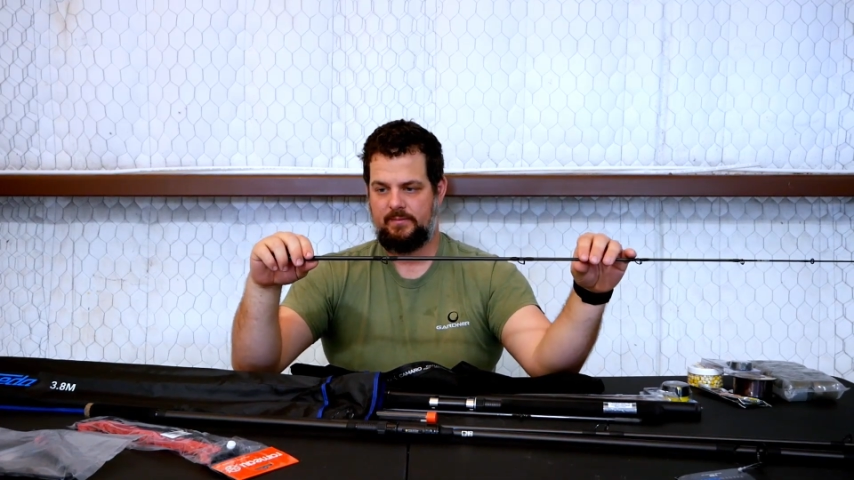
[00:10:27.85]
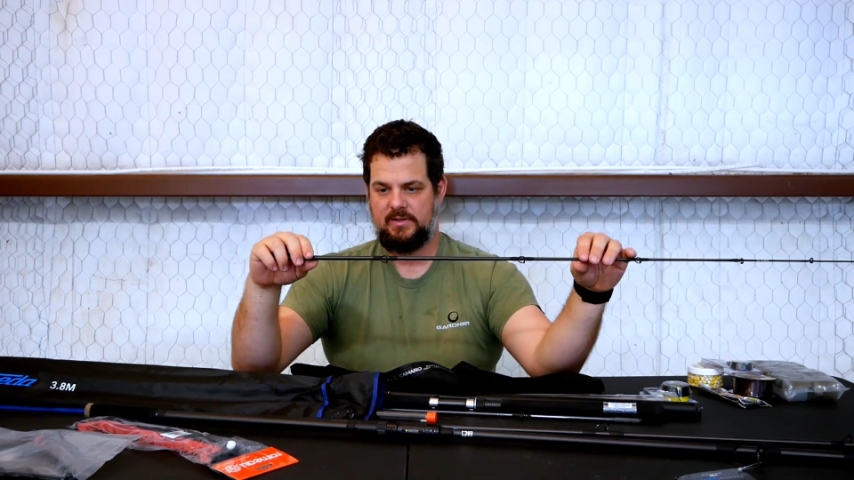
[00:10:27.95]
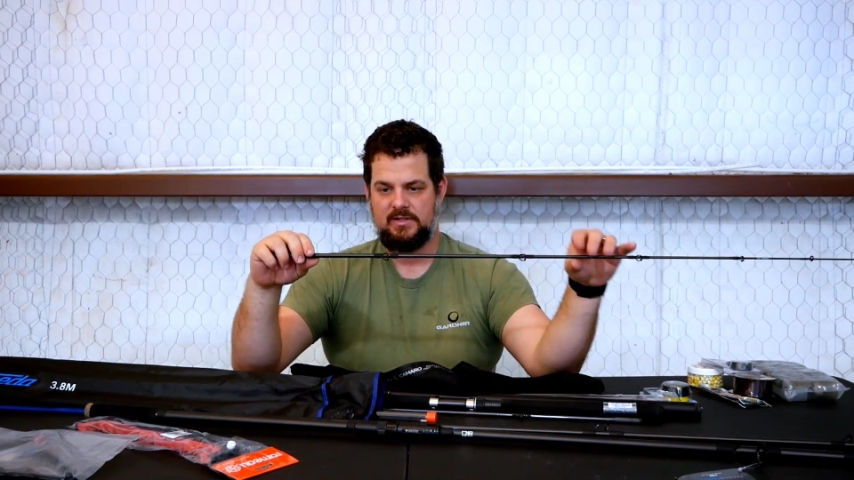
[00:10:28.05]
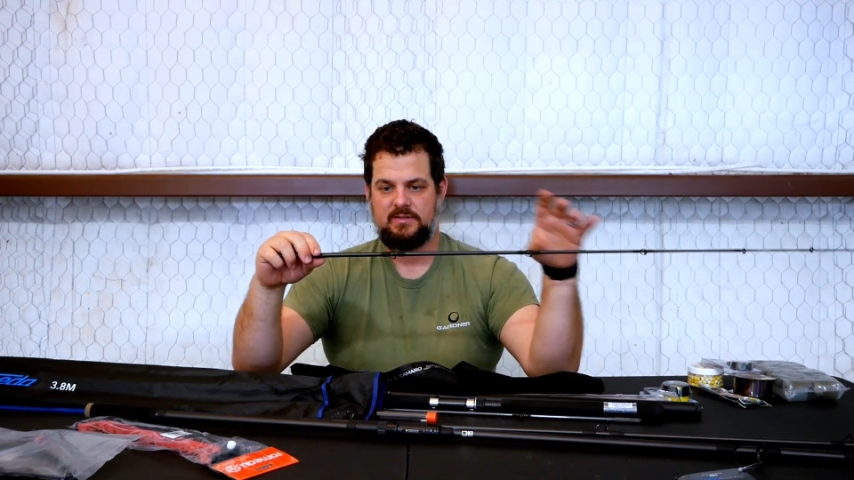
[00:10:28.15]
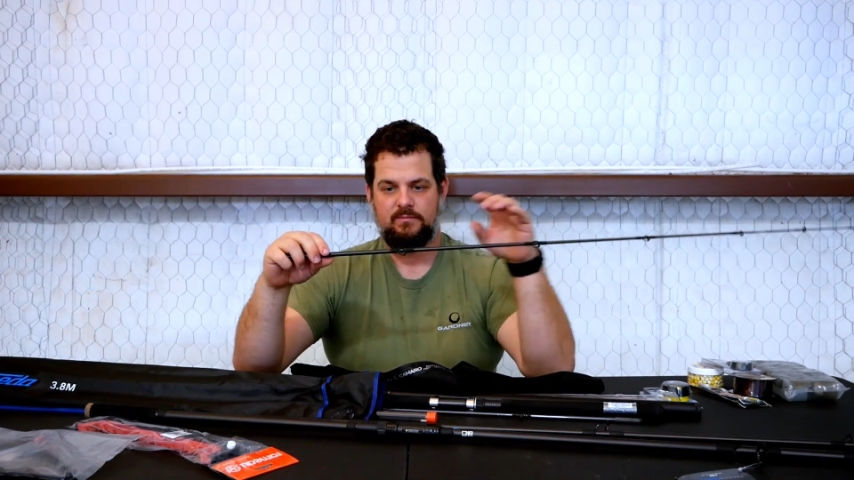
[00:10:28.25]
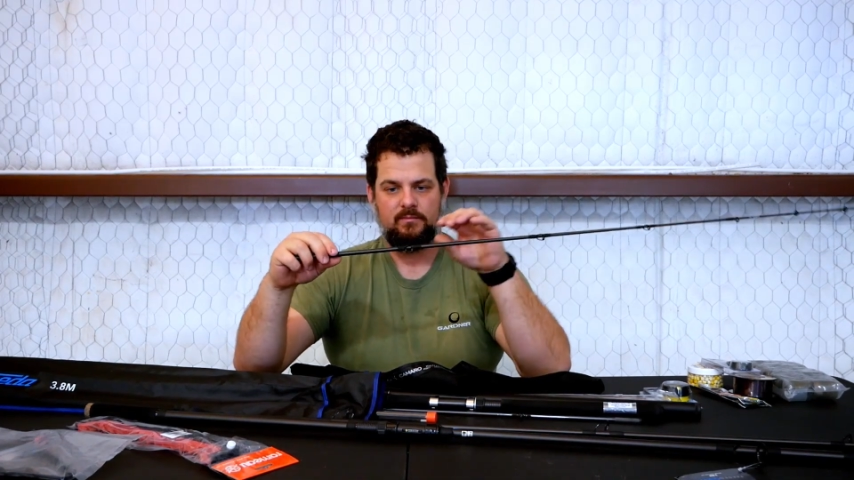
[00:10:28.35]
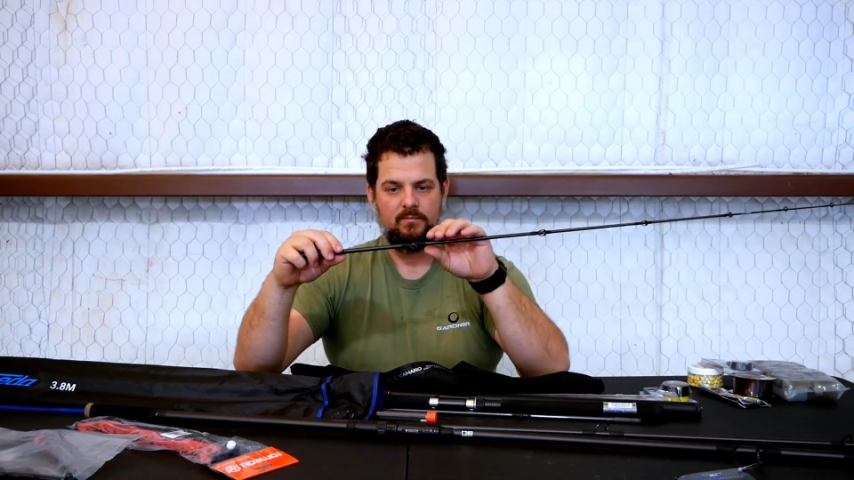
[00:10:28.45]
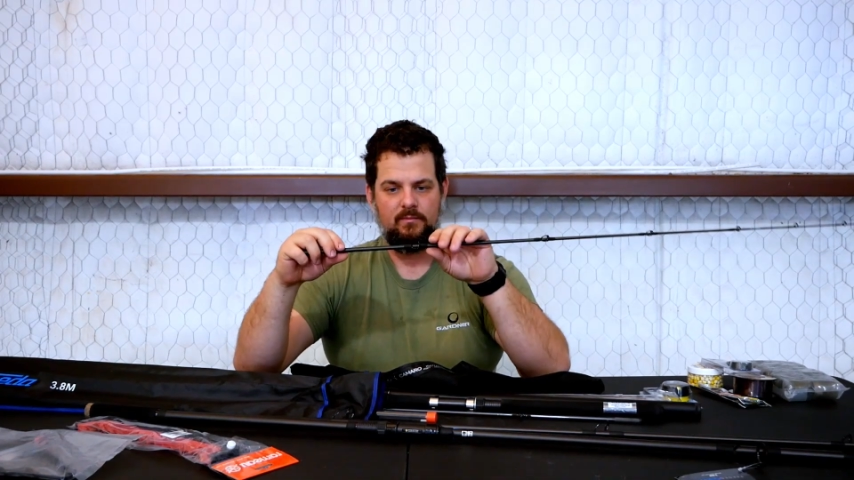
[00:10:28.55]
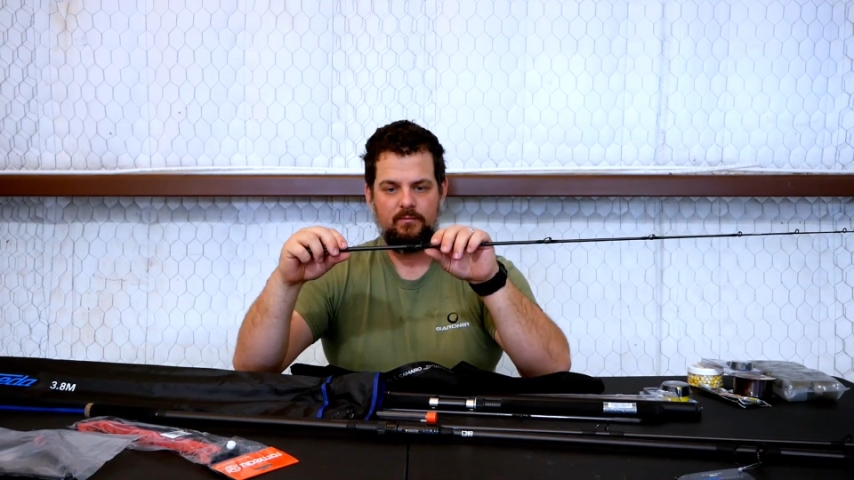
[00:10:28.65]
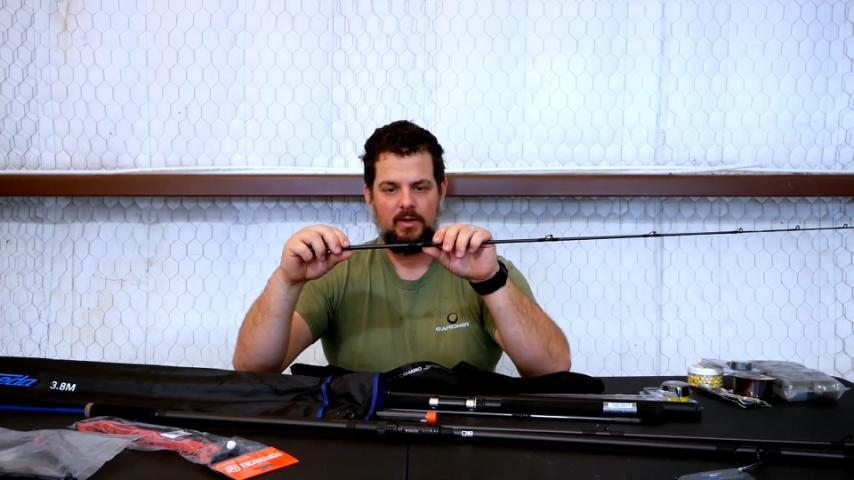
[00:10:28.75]
these
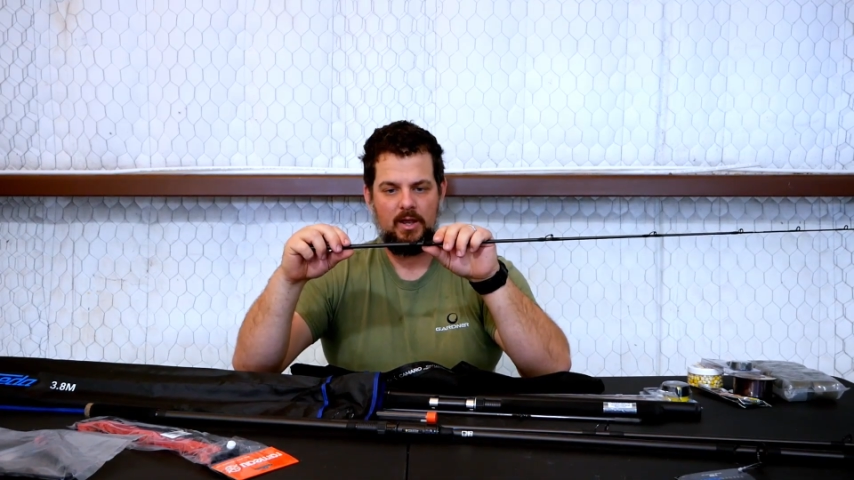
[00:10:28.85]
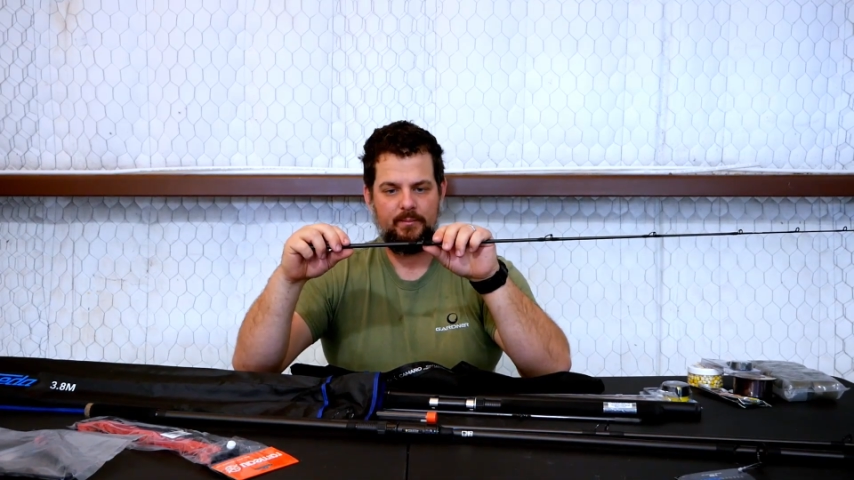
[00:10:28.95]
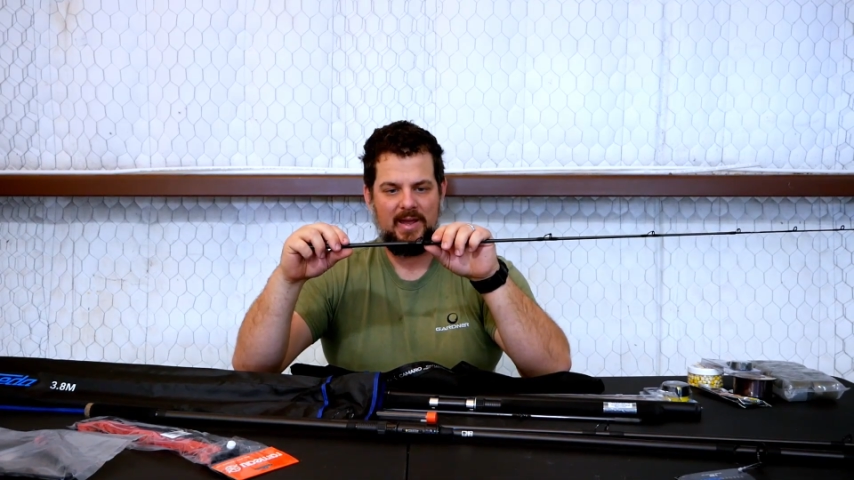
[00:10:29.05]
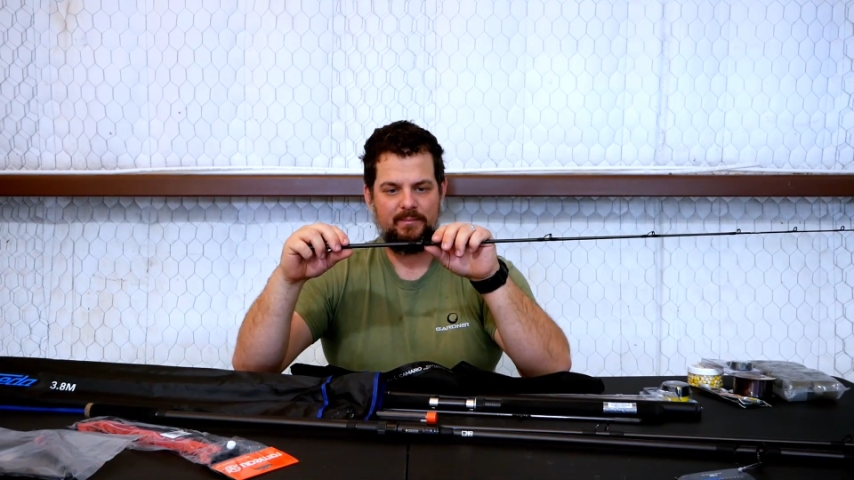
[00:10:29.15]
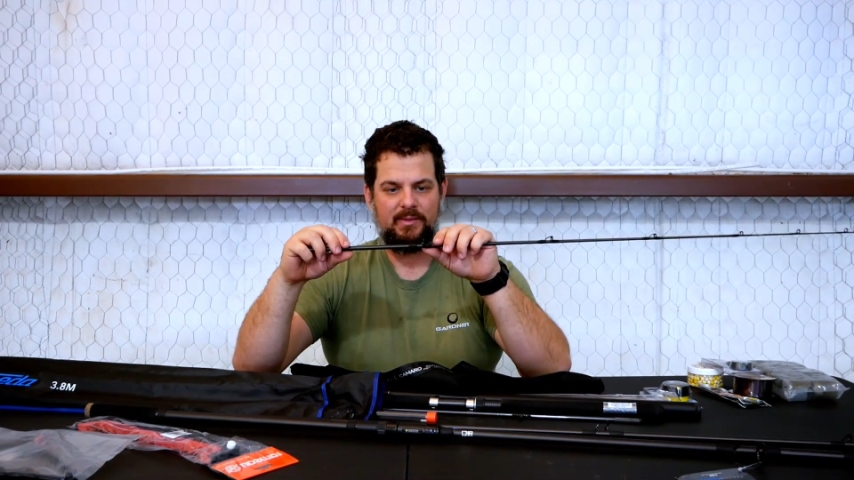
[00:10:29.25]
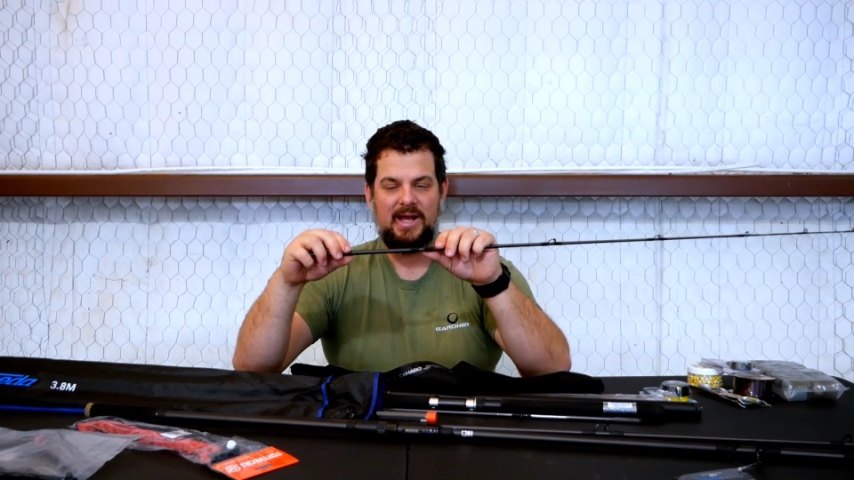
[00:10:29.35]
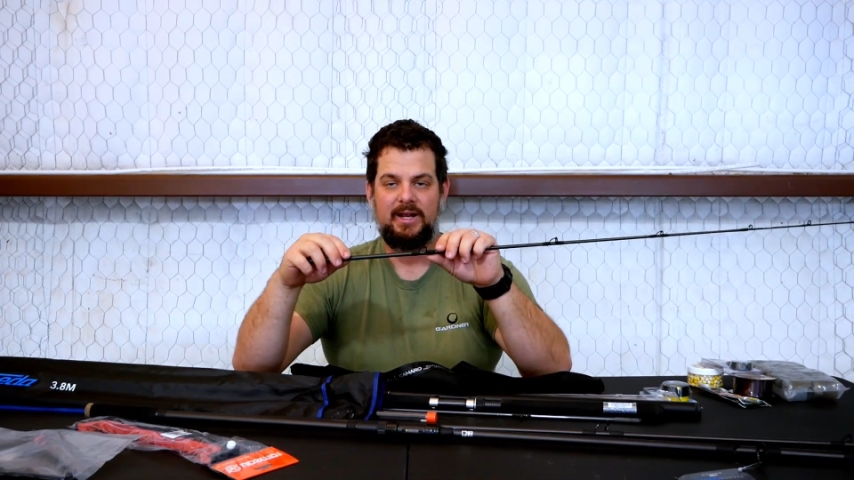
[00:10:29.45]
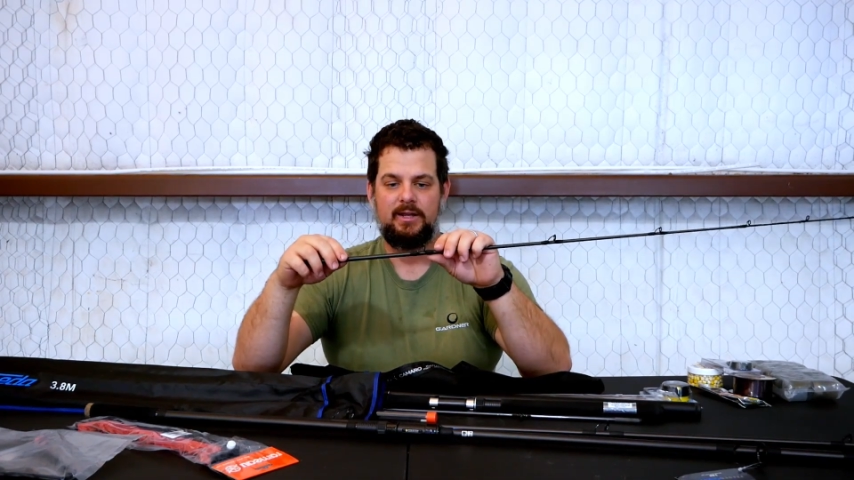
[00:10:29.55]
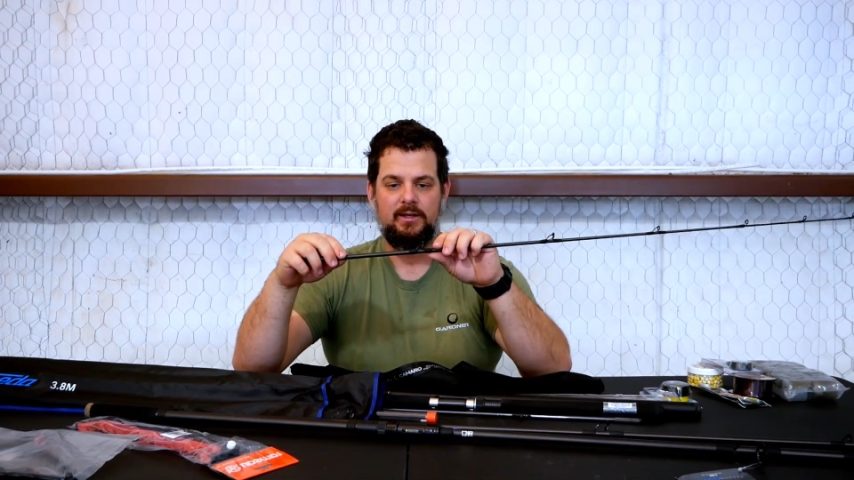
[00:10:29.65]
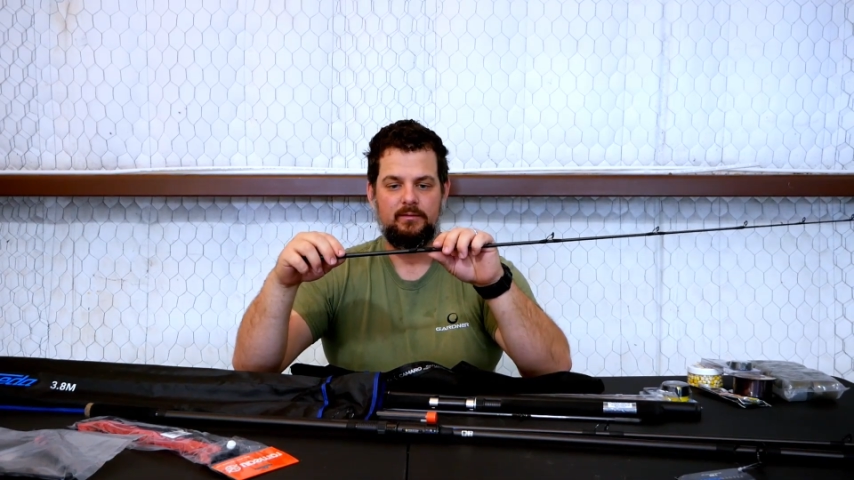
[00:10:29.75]
matte black